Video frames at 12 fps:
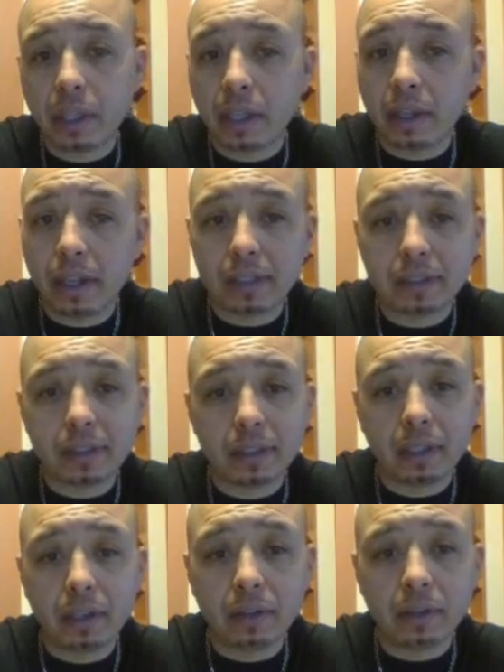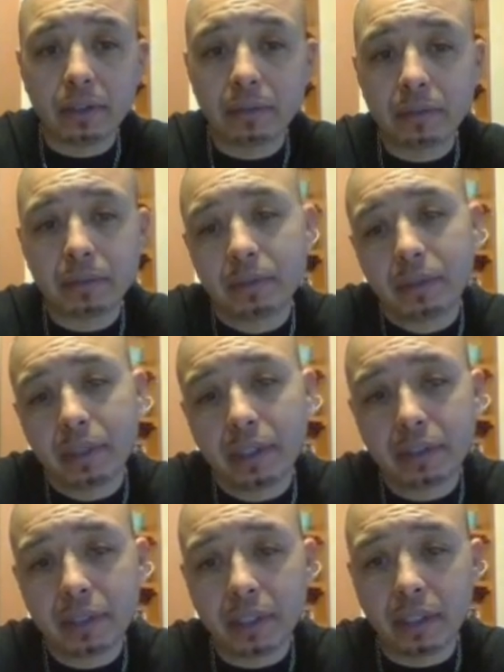I lost it, you know, and then what are you
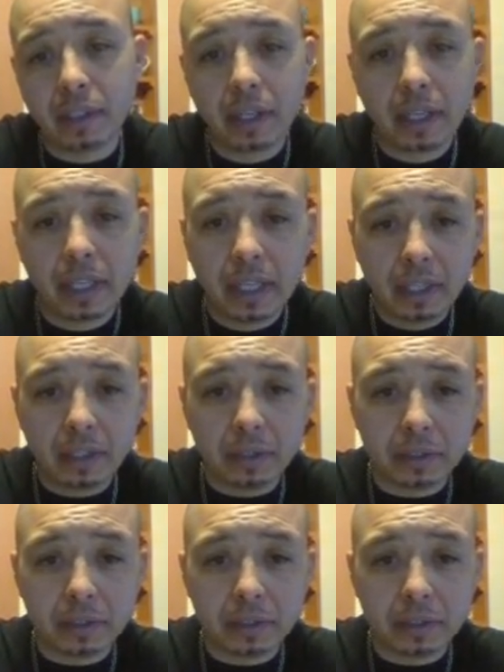gonna say, you know?